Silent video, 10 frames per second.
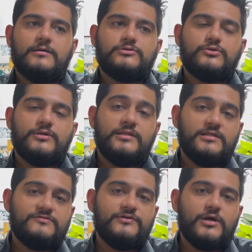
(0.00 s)
So in
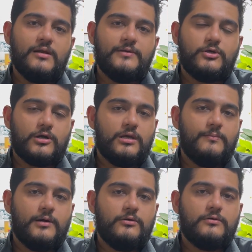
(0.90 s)
this video, I'll be talking
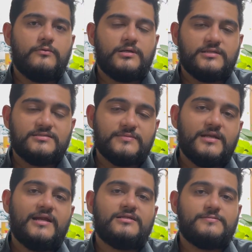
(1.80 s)
about what this
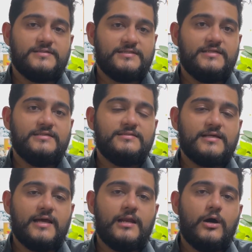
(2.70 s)
Midnight Express is
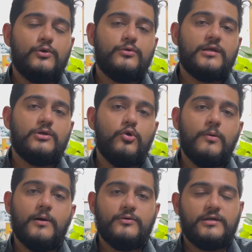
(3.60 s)
and how you can go
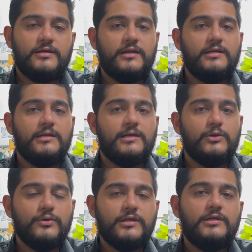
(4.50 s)
about it and
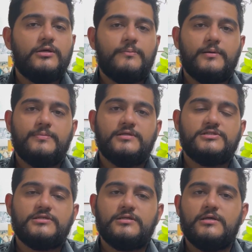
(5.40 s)
include in your
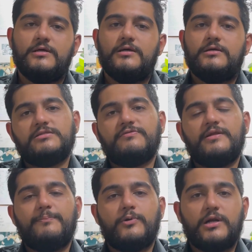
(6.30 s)
preparation. It's a
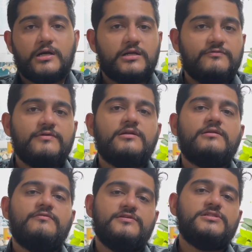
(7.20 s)
very productive
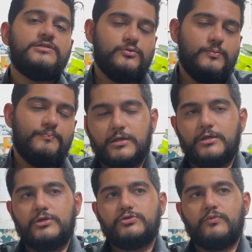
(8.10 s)
revision too.
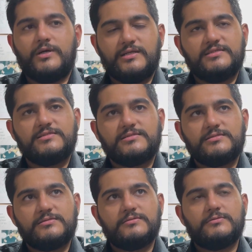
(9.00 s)
So what
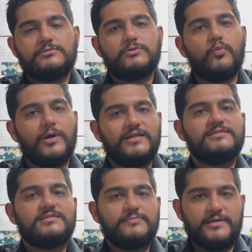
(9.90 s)

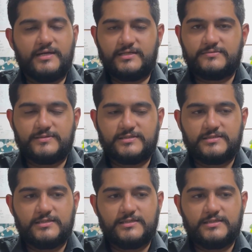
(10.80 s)
is this Midnight Express?